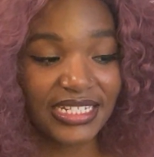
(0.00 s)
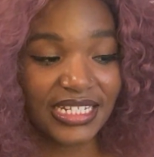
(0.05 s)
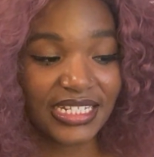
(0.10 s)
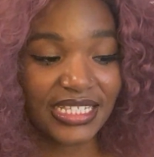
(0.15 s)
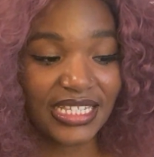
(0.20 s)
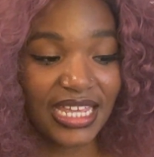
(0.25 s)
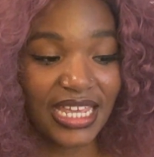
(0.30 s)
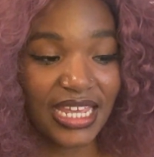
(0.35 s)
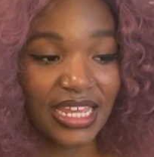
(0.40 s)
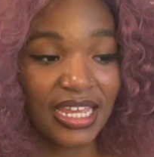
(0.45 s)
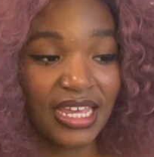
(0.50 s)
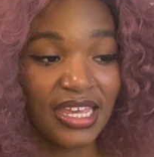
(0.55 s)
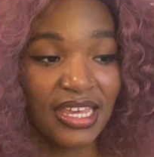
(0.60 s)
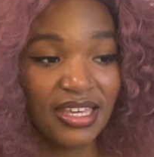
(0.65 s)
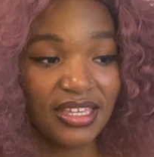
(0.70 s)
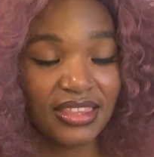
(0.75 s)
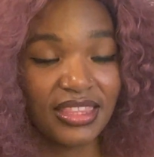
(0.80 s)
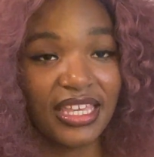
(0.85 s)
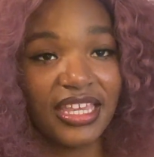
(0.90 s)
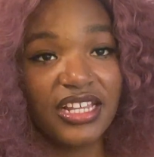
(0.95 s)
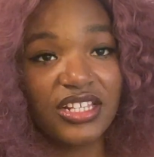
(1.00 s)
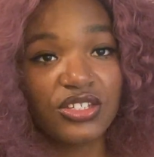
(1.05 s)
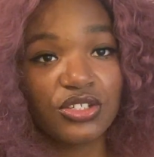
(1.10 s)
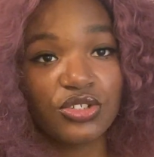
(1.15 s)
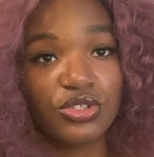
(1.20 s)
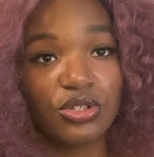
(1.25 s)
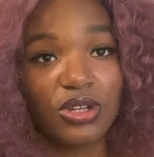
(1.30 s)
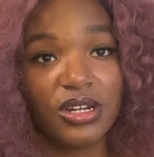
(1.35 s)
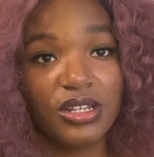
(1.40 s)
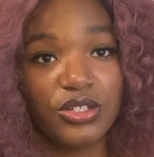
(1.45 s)
It's like things are
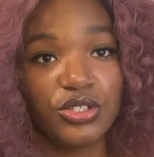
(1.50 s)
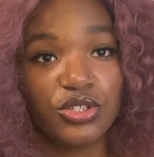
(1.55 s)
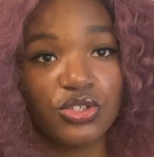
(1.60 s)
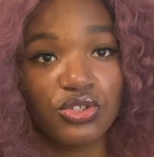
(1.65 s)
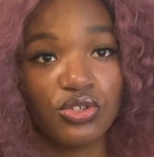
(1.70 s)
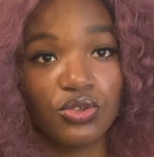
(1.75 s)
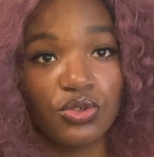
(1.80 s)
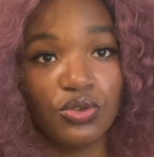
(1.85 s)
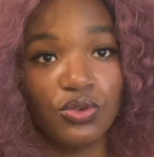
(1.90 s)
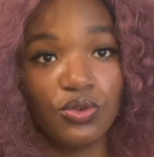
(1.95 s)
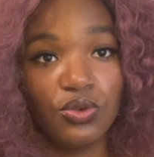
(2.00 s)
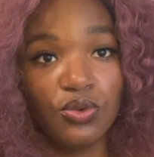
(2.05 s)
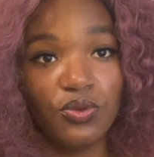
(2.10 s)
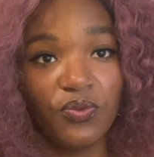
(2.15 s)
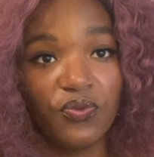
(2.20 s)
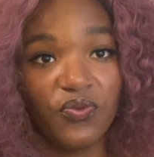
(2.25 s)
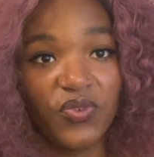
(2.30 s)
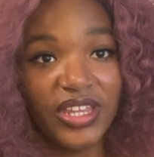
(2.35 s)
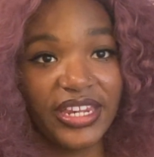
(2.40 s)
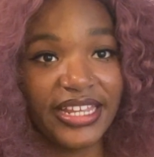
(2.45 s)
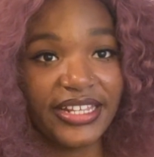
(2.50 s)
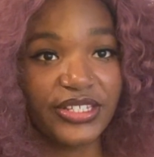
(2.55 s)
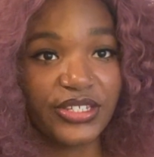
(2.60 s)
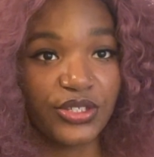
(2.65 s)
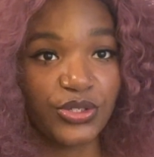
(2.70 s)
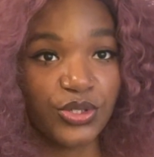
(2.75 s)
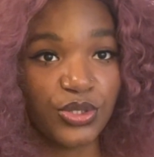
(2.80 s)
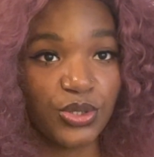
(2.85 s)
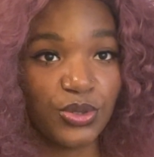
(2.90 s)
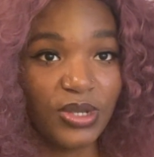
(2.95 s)
starting to fit into
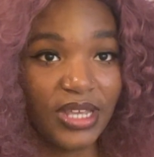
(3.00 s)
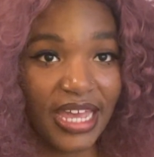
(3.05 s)
two